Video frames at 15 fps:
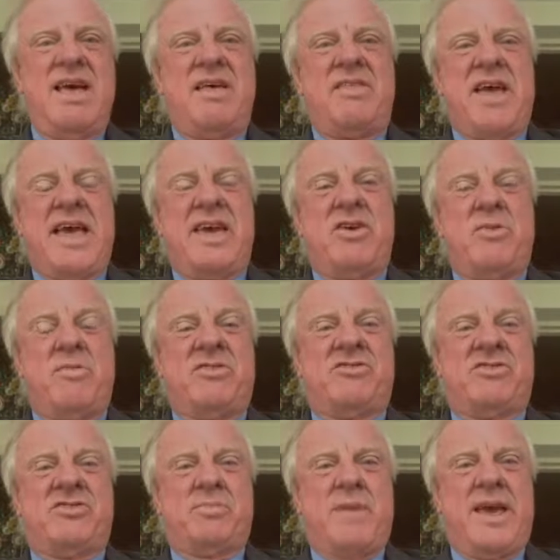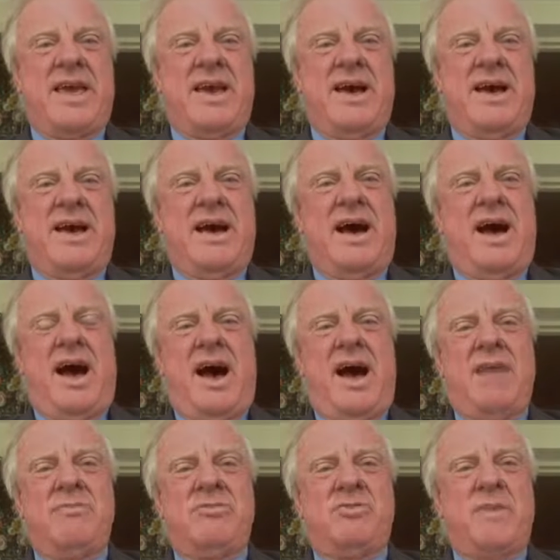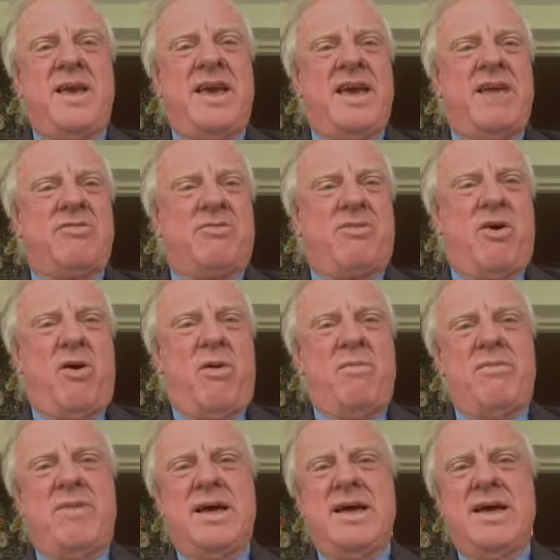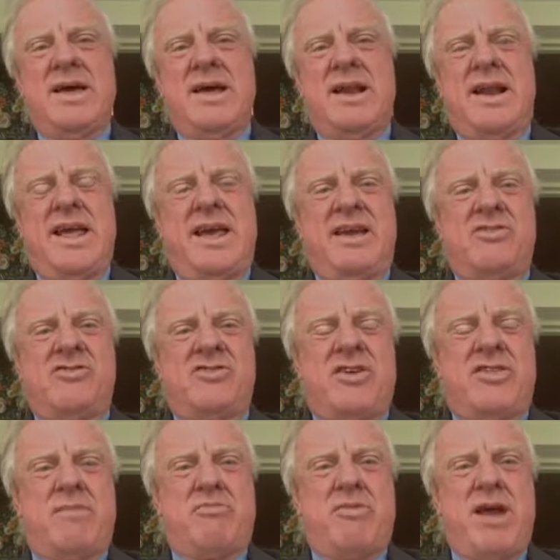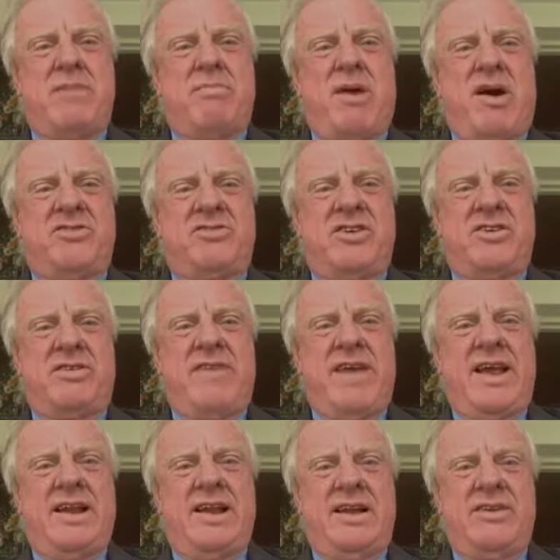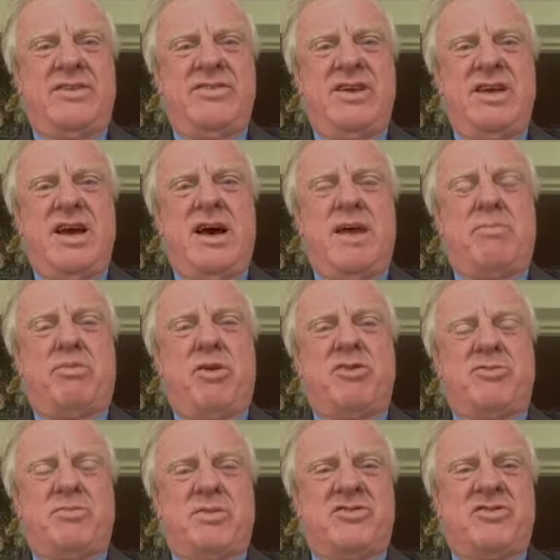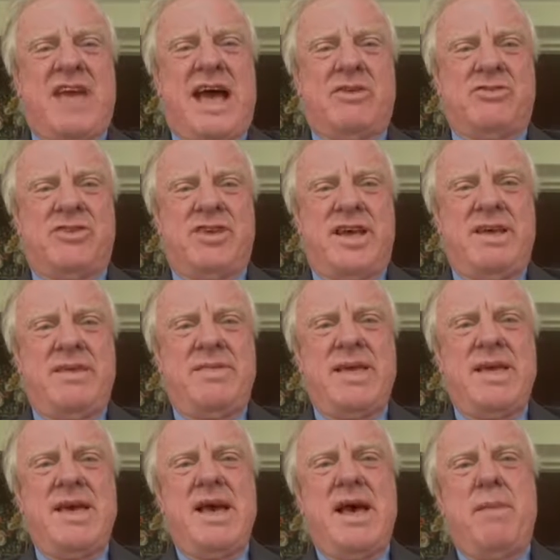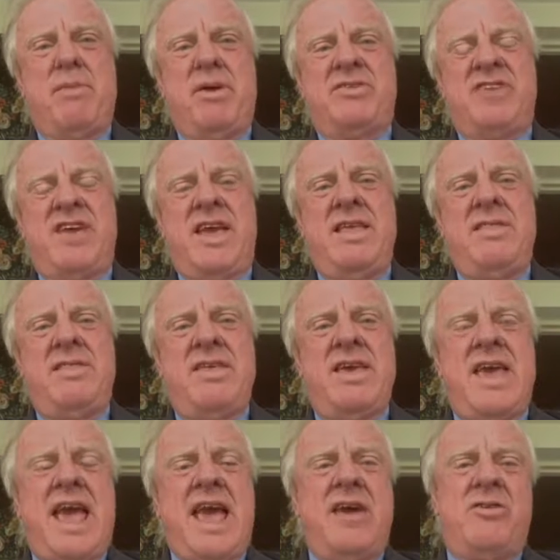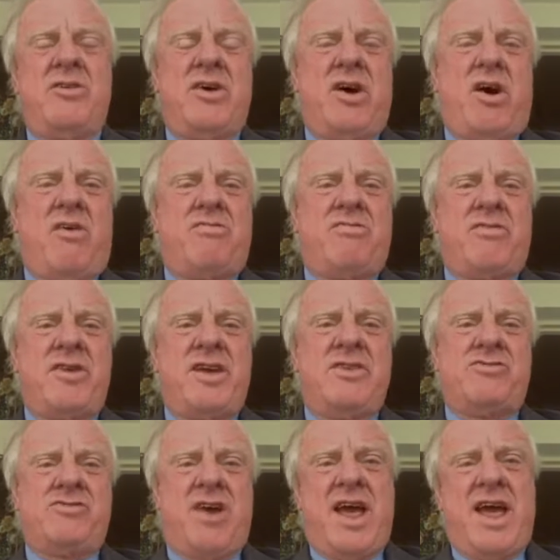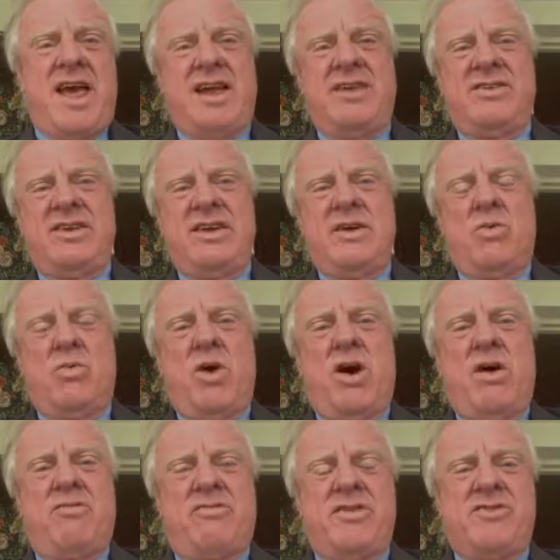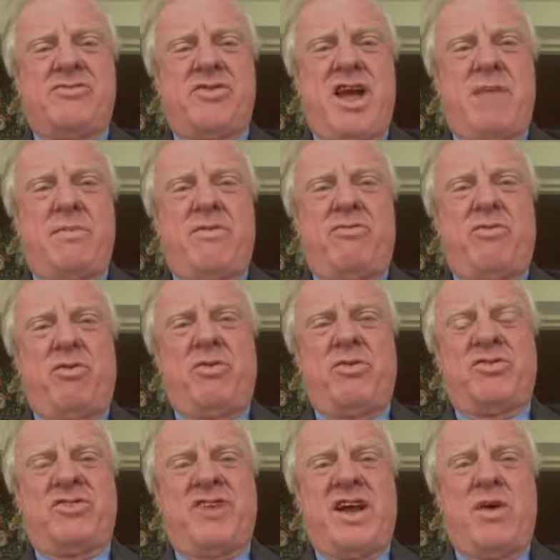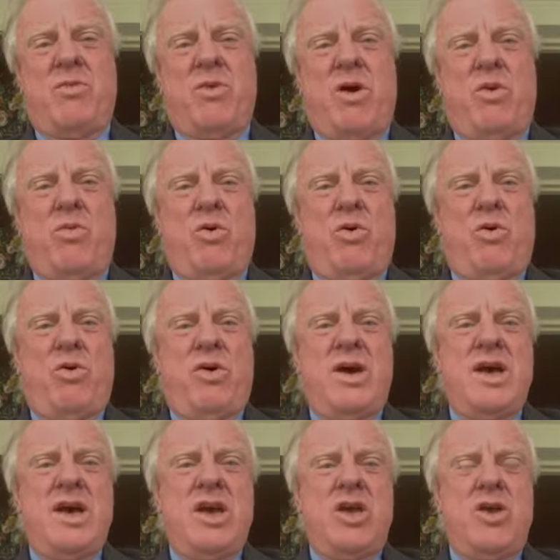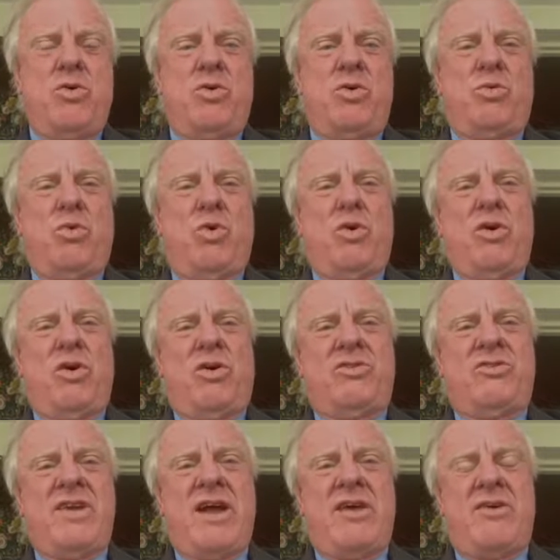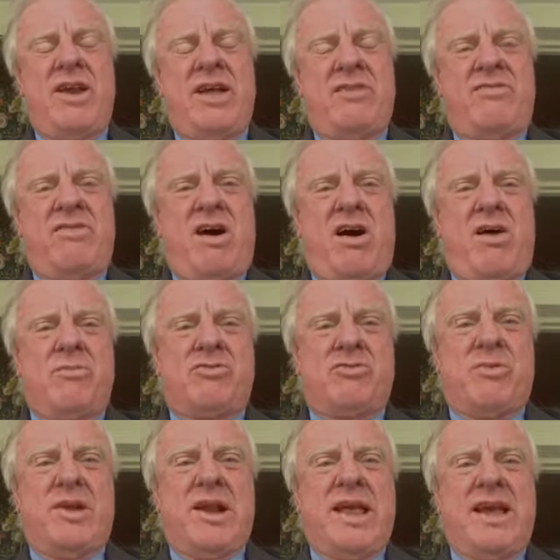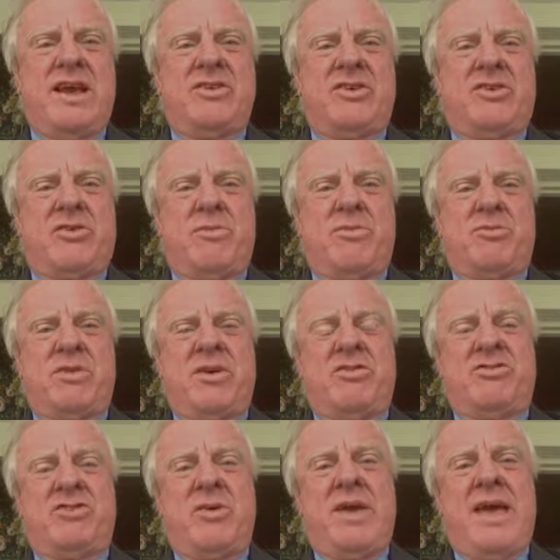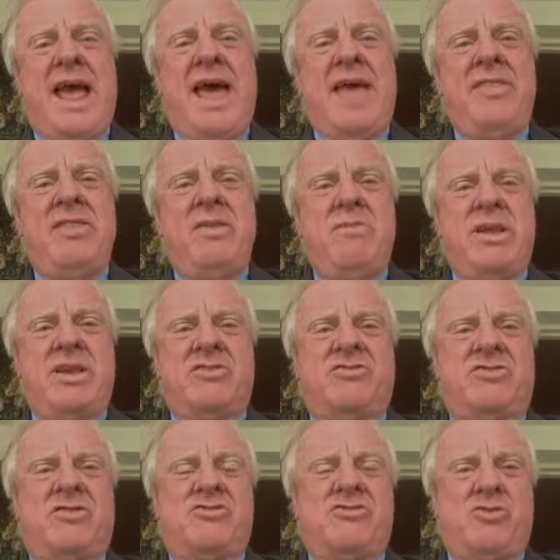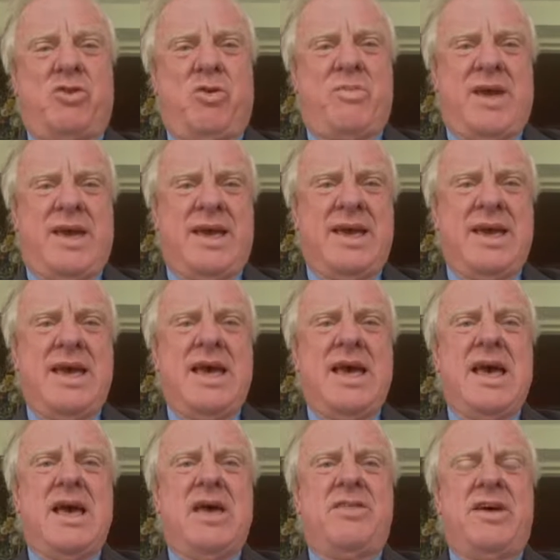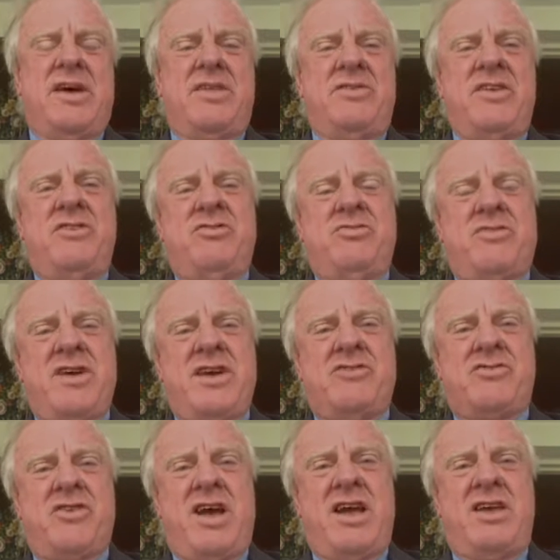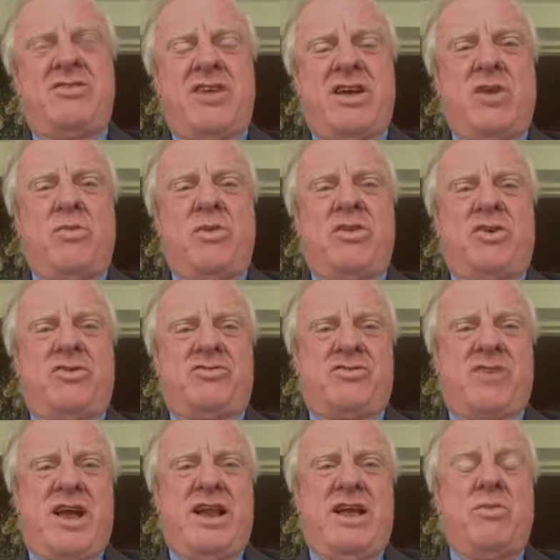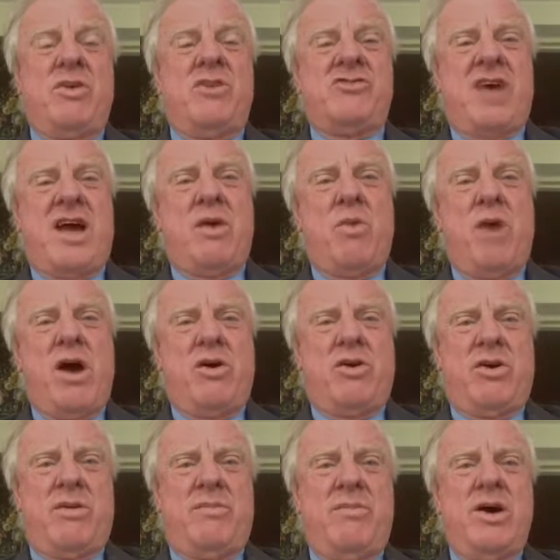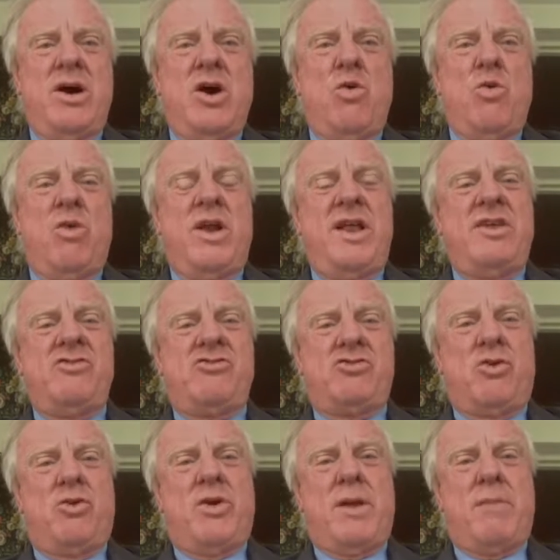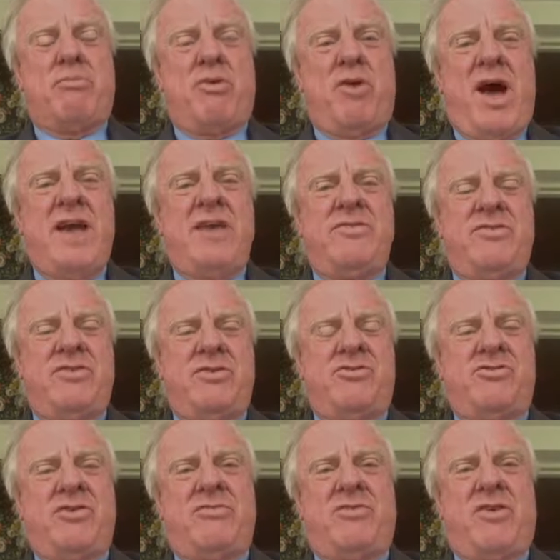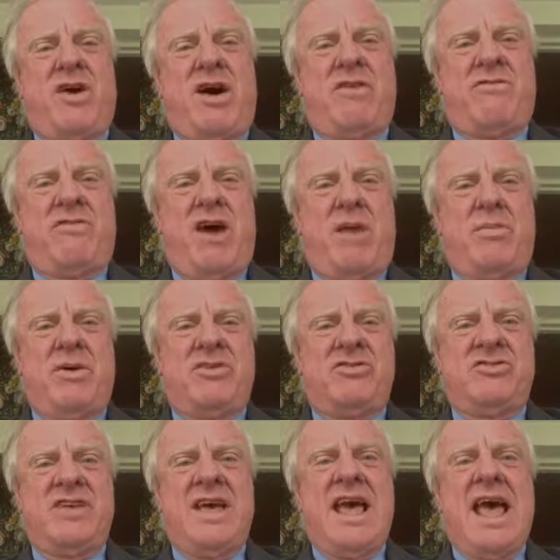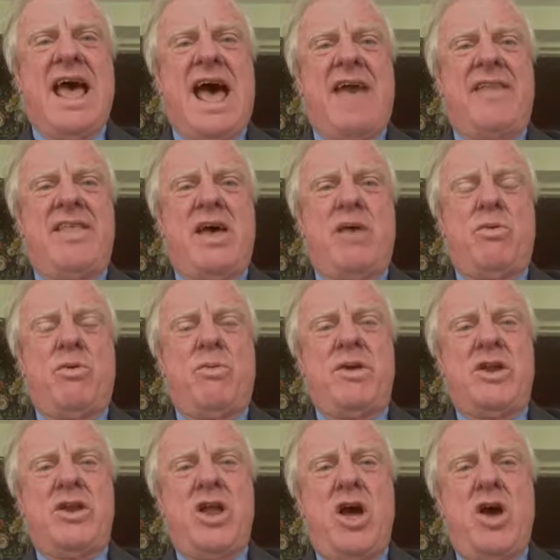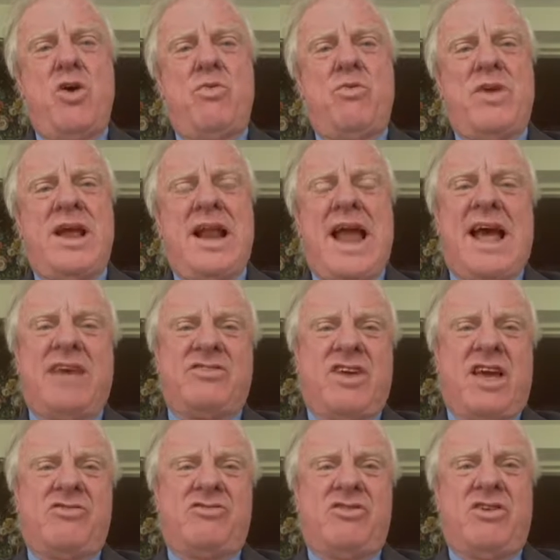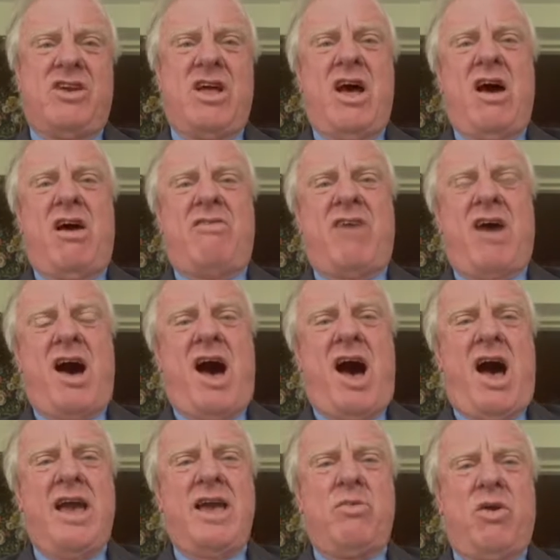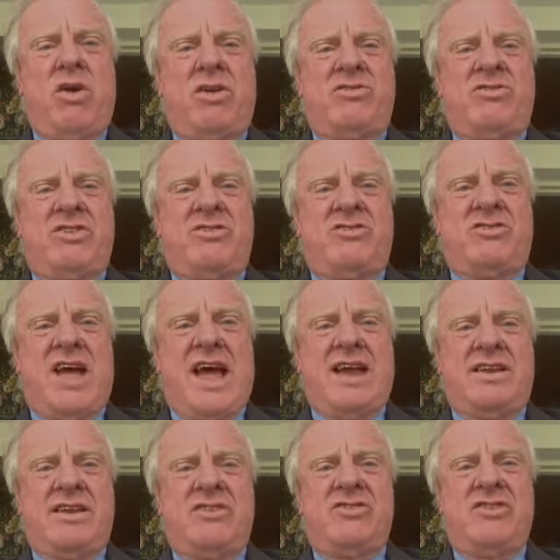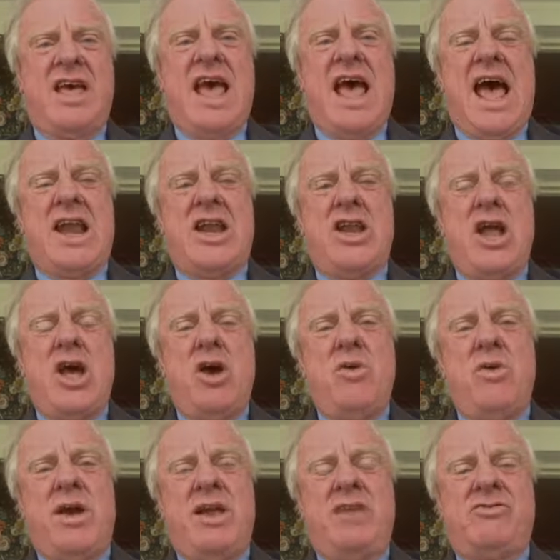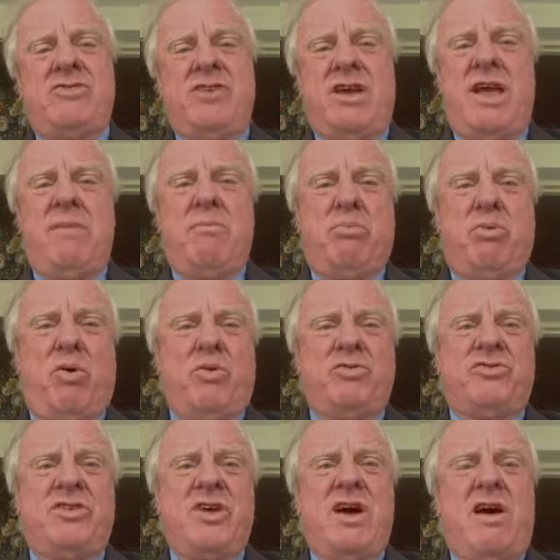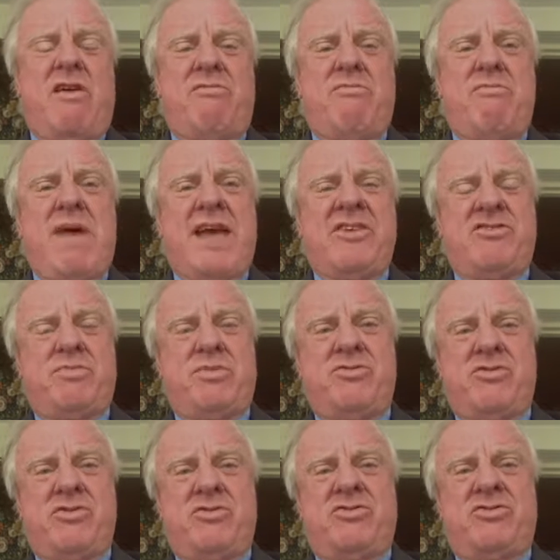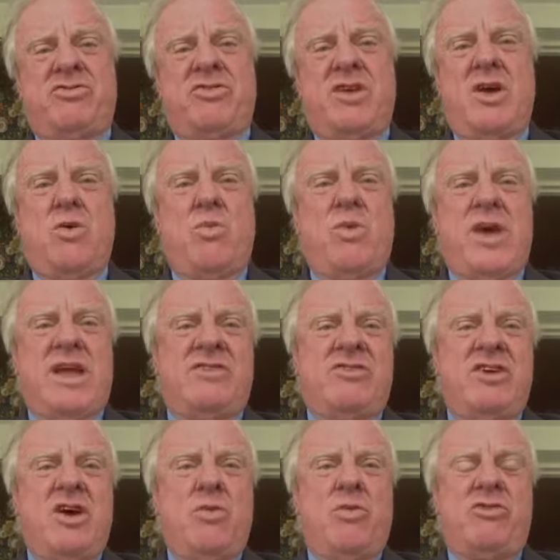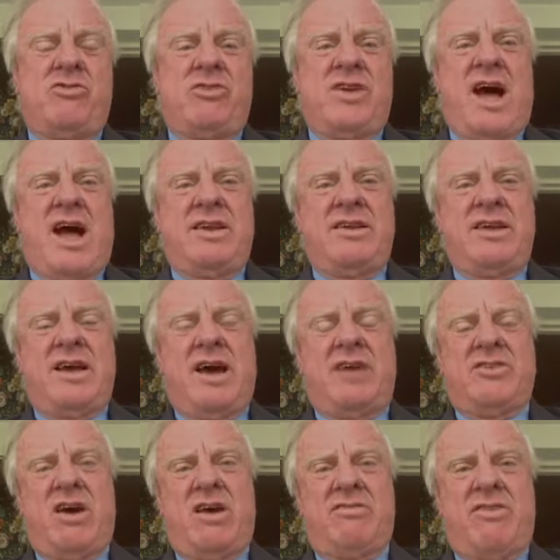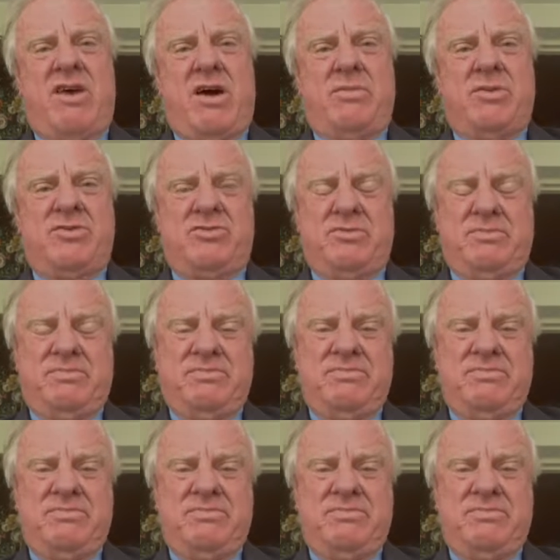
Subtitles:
Thank you, Mr. Speaker. I'm speaking from Lincolnshire, the breadbasket of England, a prosperous county. But in the era of free trade, world free trade before the Second World War, you could walk on derelict farms from Lincoln to Grimsby. So can the minister assure me that this free trade deal with Australia, which I welcome, will ensure a bright future for our farmers, and there will be no relaxation of our high quality standards and no imports of mass produced wheat, which could undercut our farmers?